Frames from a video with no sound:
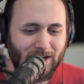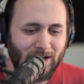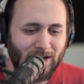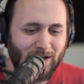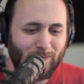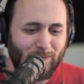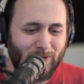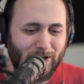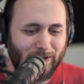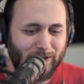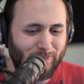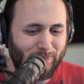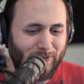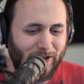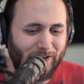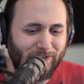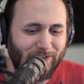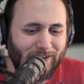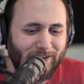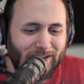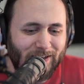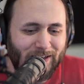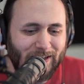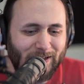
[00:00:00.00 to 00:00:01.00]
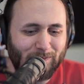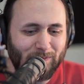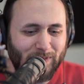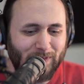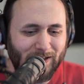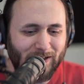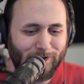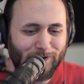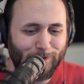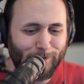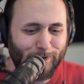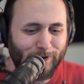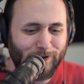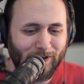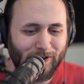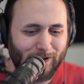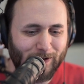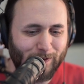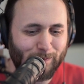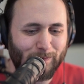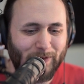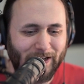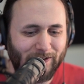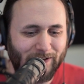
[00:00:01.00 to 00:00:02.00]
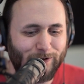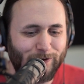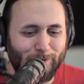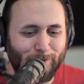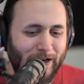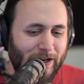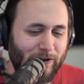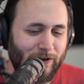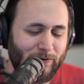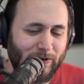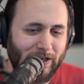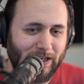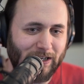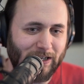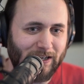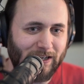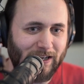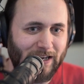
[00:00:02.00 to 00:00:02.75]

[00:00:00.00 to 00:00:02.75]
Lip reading: but basically it means physical based rendering.